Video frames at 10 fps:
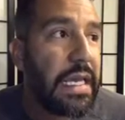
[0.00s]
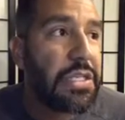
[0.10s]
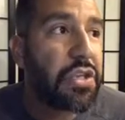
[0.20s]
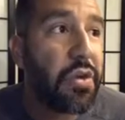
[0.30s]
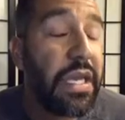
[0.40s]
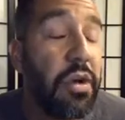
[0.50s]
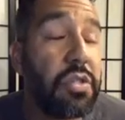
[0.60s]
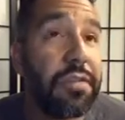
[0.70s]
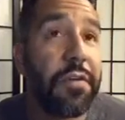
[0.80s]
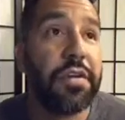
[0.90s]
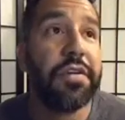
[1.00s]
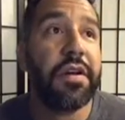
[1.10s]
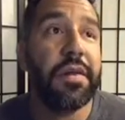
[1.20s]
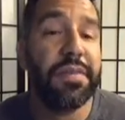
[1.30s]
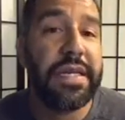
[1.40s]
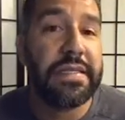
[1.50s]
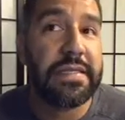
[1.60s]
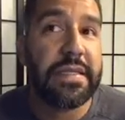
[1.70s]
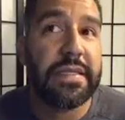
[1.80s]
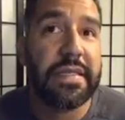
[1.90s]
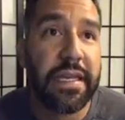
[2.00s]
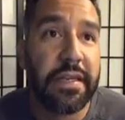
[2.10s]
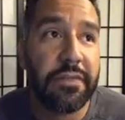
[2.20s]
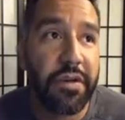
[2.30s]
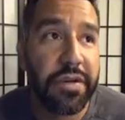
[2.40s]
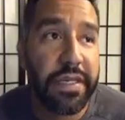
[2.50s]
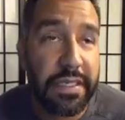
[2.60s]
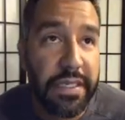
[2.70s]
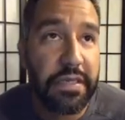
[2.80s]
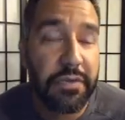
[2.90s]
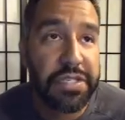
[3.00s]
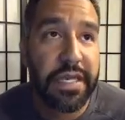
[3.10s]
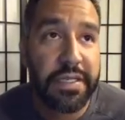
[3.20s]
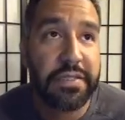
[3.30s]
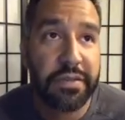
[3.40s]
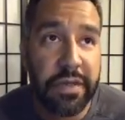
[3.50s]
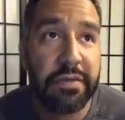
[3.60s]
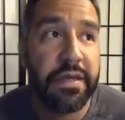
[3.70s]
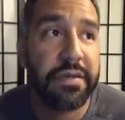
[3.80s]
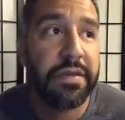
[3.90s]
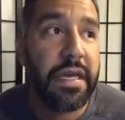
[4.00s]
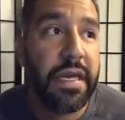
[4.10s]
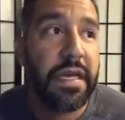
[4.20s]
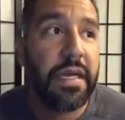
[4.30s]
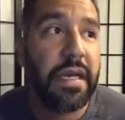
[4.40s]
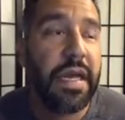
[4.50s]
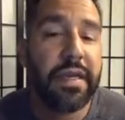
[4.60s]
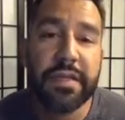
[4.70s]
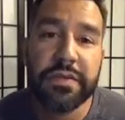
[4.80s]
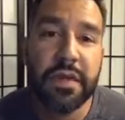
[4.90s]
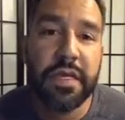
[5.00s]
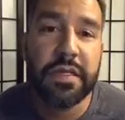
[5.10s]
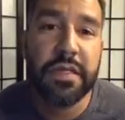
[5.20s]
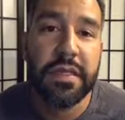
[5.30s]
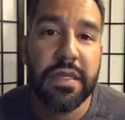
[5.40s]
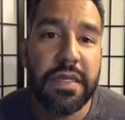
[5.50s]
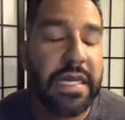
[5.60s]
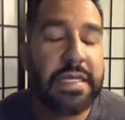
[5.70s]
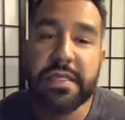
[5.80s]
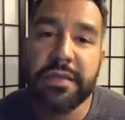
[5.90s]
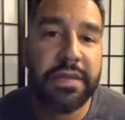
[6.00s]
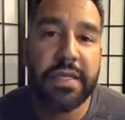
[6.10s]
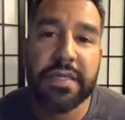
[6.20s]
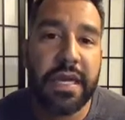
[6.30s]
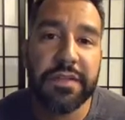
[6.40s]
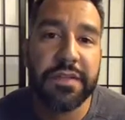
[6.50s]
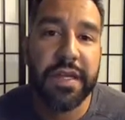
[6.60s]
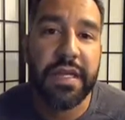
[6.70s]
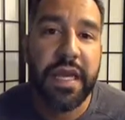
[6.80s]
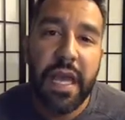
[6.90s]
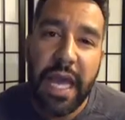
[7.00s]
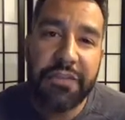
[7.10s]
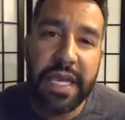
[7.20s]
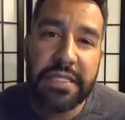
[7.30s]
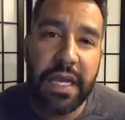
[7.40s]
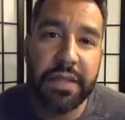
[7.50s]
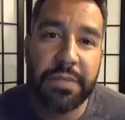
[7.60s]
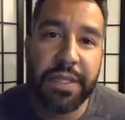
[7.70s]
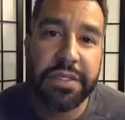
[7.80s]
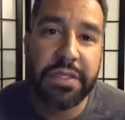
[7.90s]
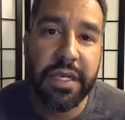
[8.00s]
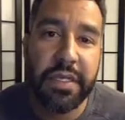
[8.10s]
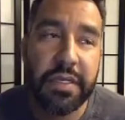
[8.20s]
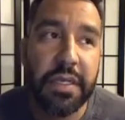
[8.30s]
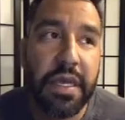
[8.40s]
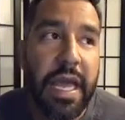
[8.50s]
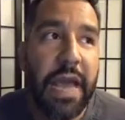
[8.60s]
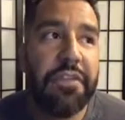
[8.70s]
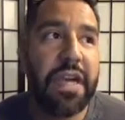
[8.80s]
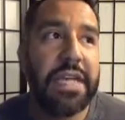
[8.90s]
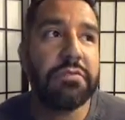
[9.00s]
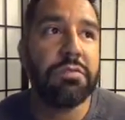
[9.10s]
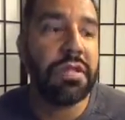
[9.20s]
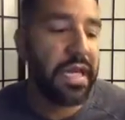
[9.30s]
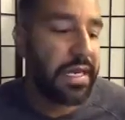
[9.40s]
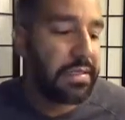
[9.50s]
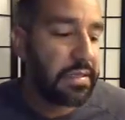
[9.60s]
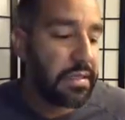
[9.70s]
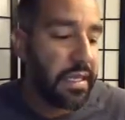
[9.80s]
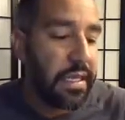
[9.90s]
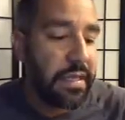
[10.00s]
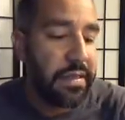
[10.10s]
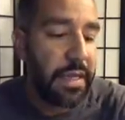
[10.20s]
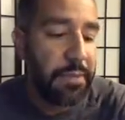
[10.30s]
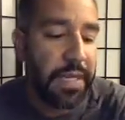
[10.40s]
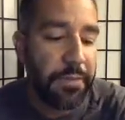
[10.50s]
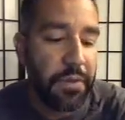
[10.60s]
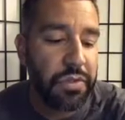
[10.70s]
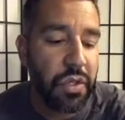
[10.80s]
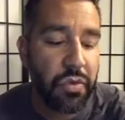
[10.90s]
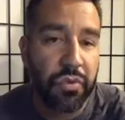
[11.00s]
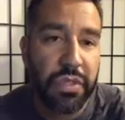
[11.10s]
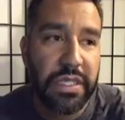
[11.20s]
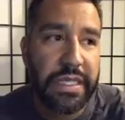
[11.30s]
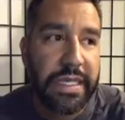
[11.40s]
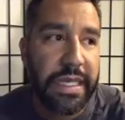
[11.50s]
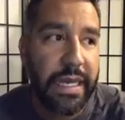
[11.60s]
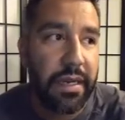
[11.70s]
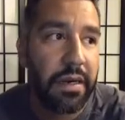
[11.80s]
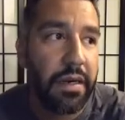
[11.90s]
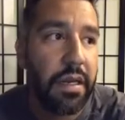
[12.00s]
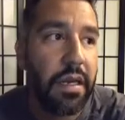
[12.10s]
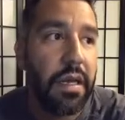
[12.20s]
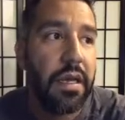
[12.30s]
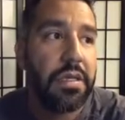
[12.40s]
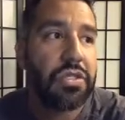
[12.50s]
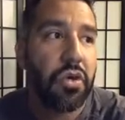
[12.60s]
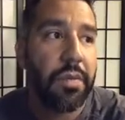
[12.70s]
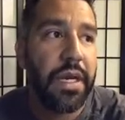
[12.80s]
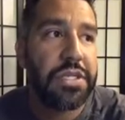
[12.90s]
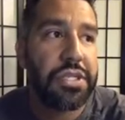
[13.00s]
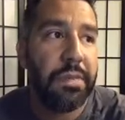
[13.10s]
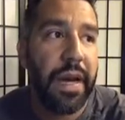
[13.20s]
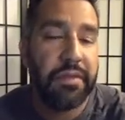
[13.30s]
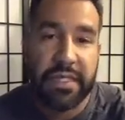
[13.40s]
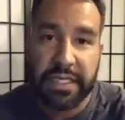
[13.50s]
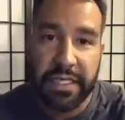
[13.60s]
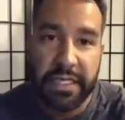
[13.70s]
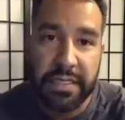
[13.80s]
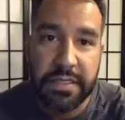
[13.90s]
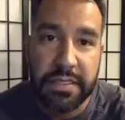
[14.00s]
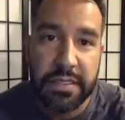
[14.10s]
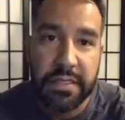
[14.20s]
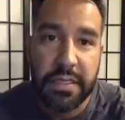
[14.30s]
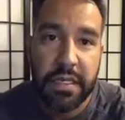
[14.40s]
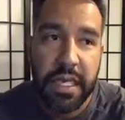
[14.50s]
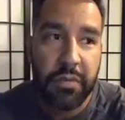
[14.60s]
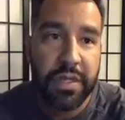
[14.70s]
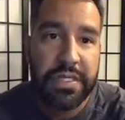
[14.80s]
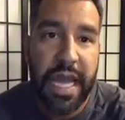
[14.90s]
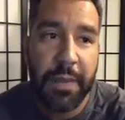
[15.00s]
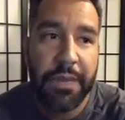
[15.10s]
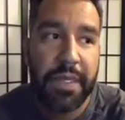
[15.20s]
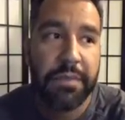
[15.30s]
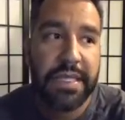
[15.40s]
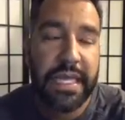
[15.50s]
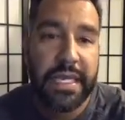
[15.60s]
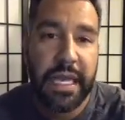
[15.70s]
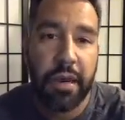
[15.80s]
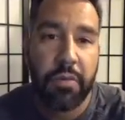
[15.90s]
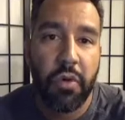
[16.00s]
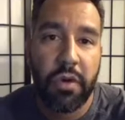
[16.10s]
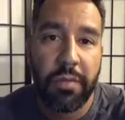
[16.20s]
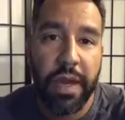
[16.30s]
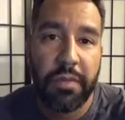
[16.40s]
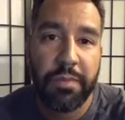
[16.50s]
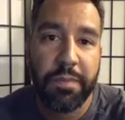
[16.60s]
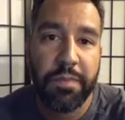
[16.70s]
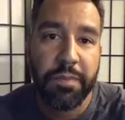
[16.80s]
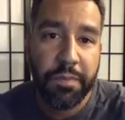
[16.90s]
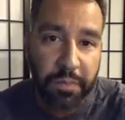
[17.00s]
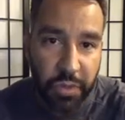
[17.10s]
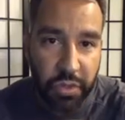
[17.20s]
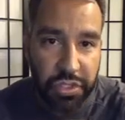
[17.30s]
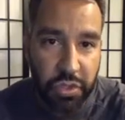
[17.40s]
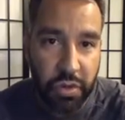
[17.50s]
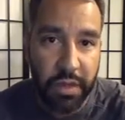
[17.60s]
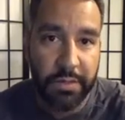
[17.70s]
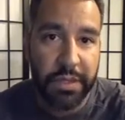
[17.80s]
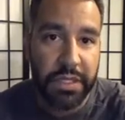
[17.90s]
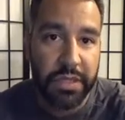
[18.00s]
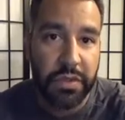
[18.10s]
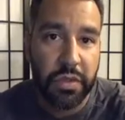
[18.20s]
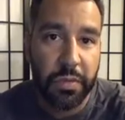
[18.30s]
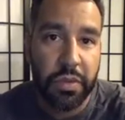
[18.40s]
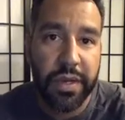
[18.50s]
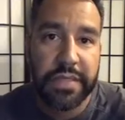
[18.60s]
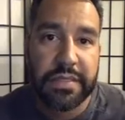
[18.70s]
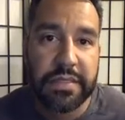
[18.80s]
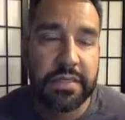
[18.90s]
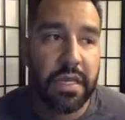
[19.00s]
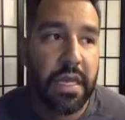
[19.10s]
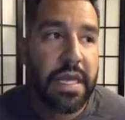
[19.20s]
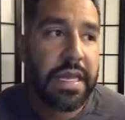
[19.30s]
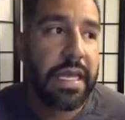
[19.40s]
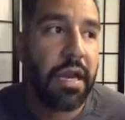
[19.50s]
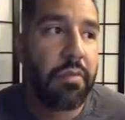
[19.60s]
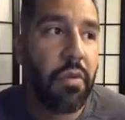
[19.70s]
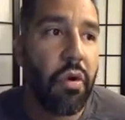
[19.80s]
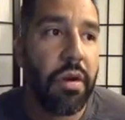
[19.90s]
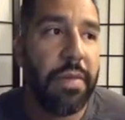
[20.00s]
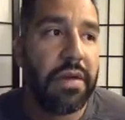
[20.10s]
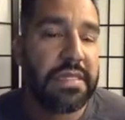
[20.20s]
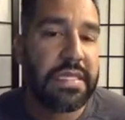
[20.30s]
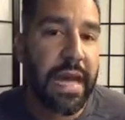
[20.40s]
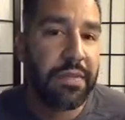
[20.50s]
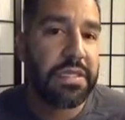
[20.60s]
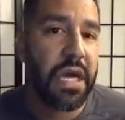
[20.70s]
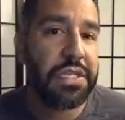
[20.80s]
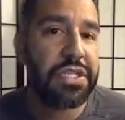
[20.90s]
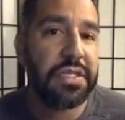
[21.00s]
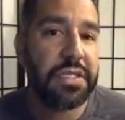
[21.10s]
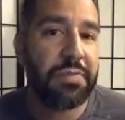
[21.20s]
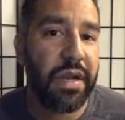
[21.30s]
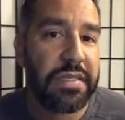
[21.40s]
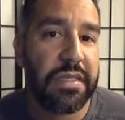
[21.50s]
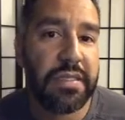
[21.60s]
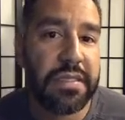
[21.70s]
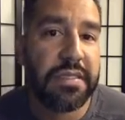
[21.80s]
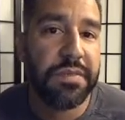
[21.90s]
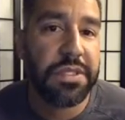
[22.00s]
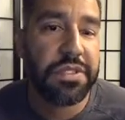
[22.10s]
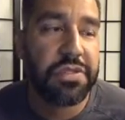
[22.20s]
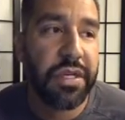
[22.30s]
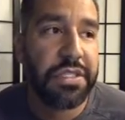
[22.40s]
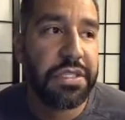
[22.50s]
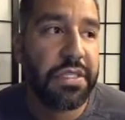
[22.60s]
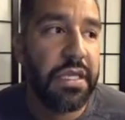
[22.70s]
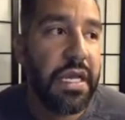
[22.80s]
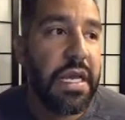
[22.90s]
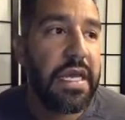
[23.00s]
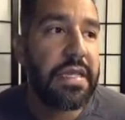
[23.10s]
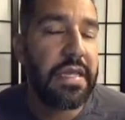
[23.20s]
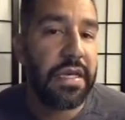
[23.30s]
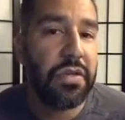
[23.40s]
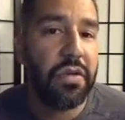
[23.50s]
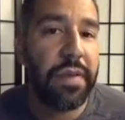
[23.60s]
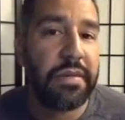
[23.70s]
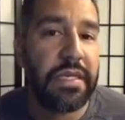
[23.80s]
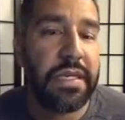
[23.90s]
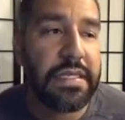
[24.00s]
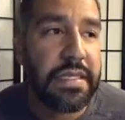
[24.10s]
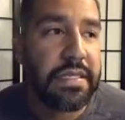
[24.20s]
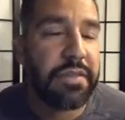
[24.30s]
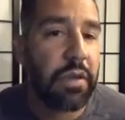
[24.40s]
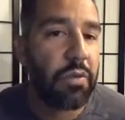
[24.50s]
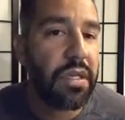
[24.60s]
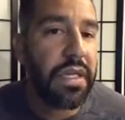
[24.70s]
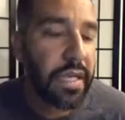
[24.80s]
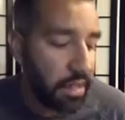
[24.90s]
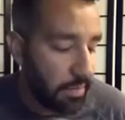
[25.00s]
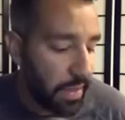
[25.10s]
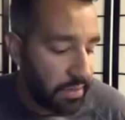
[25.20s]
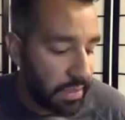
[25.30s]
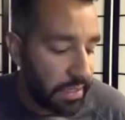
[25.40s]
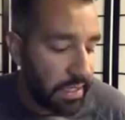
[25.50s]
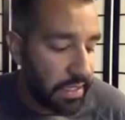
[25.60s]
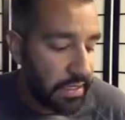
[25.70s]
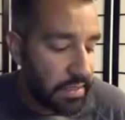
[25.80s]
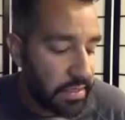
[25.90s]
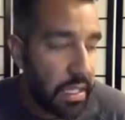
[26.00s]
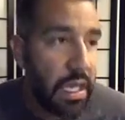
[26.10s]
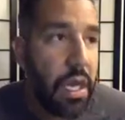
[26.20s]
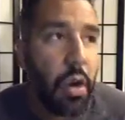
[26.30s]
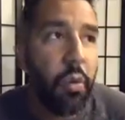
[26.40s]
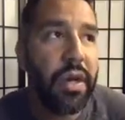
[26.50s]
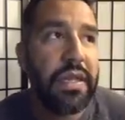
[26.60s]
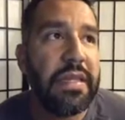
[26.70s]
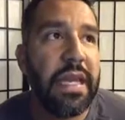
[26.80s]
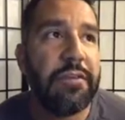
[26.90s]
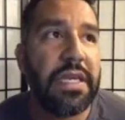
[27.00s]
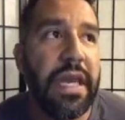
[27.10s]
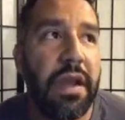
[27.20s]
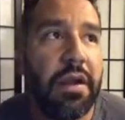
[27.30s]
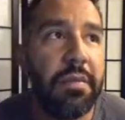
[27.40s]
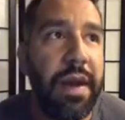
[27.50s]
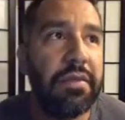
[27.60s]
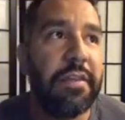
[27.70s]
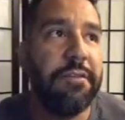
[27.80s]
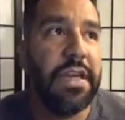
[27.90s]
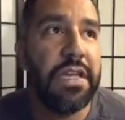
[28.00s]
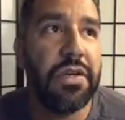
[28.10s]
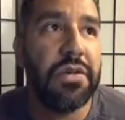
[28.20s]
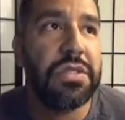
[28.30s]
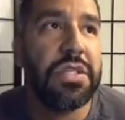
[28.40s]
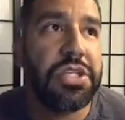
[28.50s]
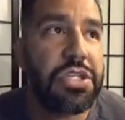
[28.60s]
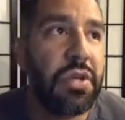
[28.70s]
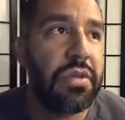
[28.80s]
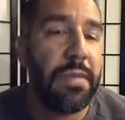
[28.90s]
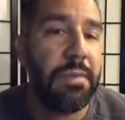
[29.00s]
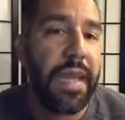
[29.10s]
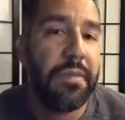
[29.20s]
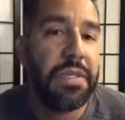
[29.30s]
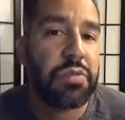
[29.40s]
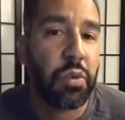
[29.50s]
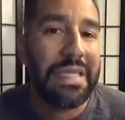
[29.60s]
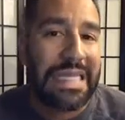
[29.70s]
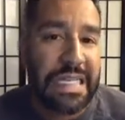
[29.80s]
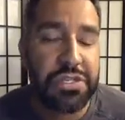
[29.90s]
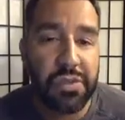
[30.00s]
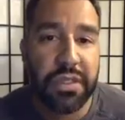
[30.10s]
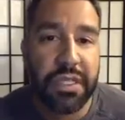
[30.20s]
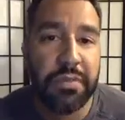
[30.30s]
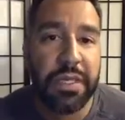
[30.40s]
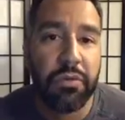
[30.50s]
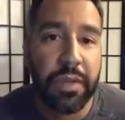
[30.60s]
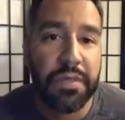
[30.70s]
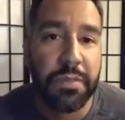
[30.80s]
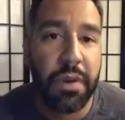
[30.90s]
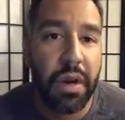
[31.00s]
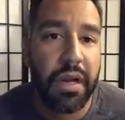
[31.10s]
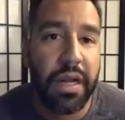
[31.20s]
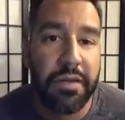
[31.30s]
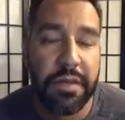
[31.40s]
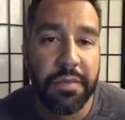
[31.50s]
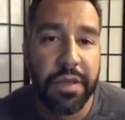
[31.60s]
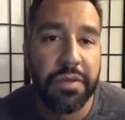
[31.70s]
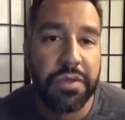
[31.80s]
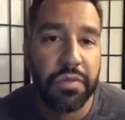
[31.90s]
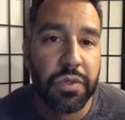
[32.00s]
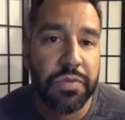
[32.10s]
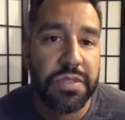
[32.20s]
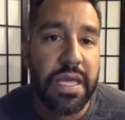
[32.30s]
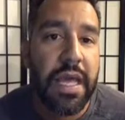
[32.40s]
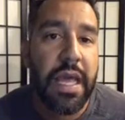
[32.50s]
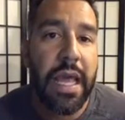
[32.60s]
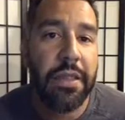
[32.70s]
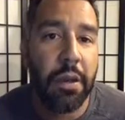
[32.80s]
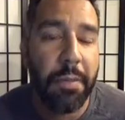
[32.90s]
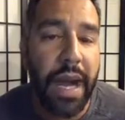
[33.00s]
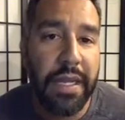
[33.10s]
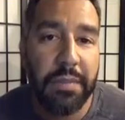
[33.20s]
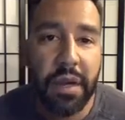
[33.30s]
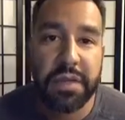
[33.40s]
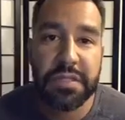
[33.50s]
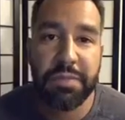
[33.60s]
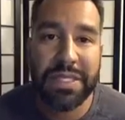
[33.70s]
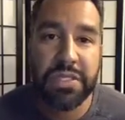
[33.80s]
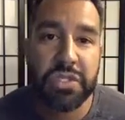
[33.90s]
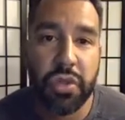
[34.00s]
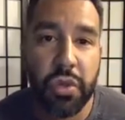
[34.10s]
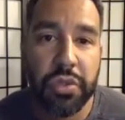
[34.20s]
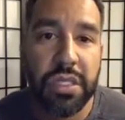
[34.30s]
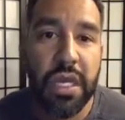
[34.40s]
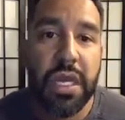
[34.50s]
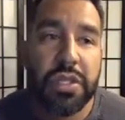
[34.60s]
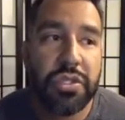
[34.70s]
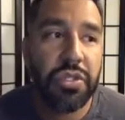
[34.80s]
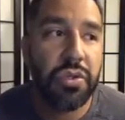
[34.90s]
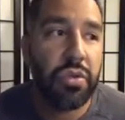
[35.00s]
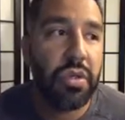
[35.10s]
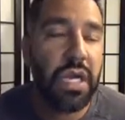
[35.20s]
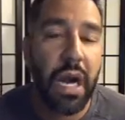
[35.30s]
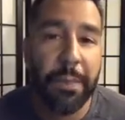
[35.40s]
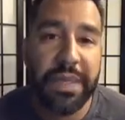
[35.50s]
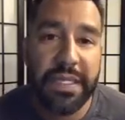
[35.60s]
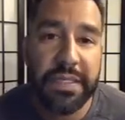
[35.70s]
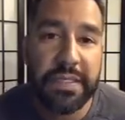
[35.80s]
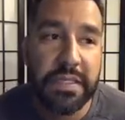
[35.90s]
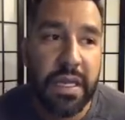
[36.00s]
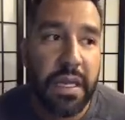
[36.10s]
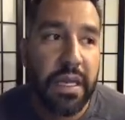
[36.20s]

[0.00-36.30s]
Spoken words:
So he goes further and places an executive order illegally, which I disagree with. And guess what? It's still not satisfying. Have you guys gotten the picture yet? Have you guys realized that people don't really care so much about the kids and what's happening, but they care more about scoring political points? They care more about sabotaging this president and this administration than they do about the kids. Because if they really cared about the kids, wouldn't they have cared about the videos that showed that babies were literally being ripped apart out of their mother's wombs and their body parts being sold to companies?